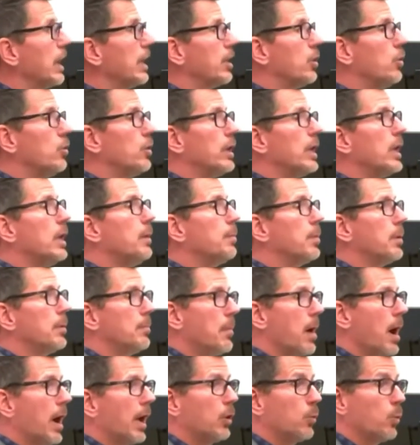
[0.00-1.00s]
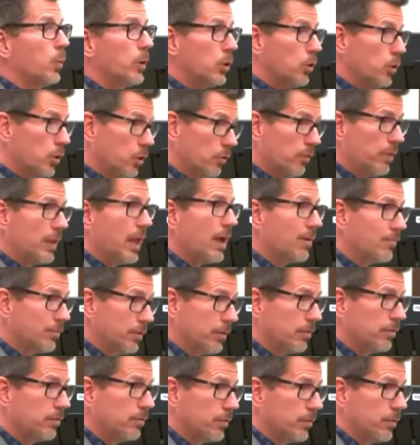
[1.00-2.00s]
you to keep in mind when you hear the
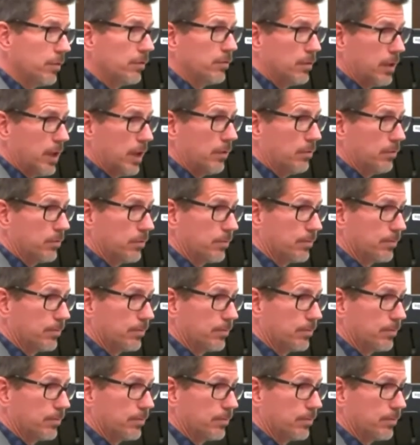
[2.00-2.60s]
evidence in this case.